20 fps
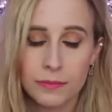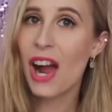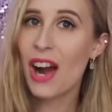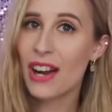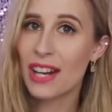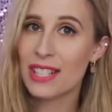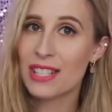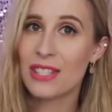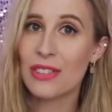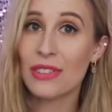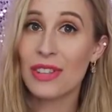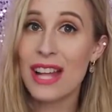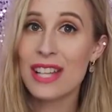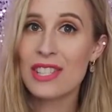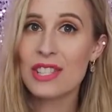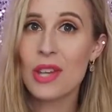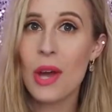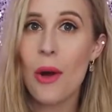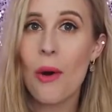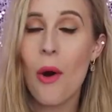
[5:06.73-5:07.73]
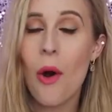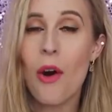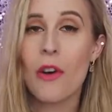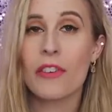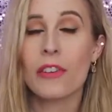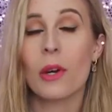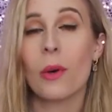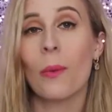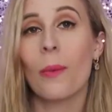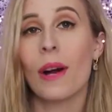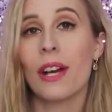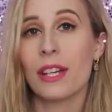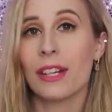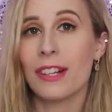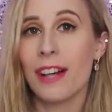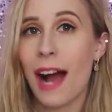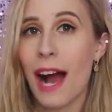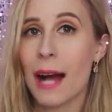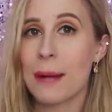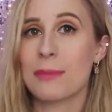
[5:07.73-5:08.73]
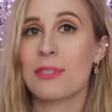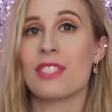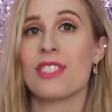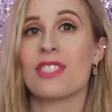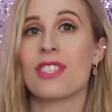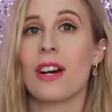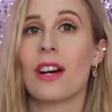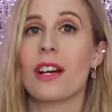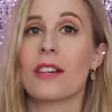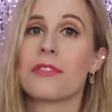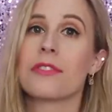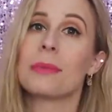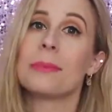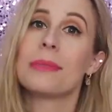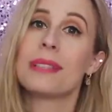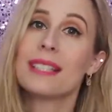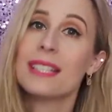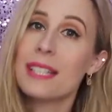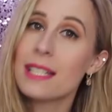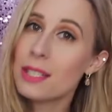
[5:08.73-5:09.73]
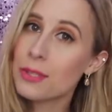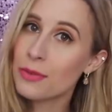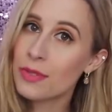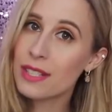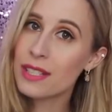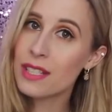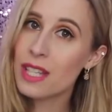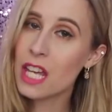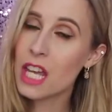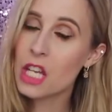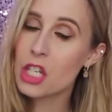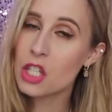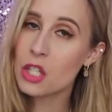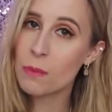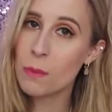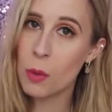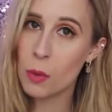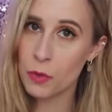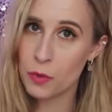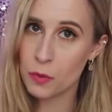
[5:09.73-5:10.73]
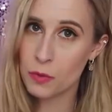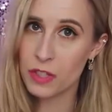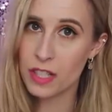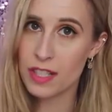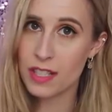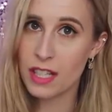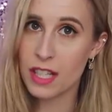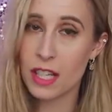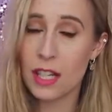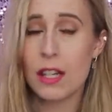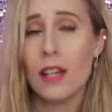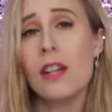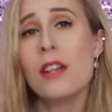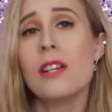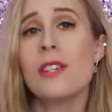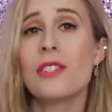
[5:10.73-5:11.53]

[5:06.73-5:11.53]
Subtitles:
Alright, so let's go over what your options are from least risky to most risky.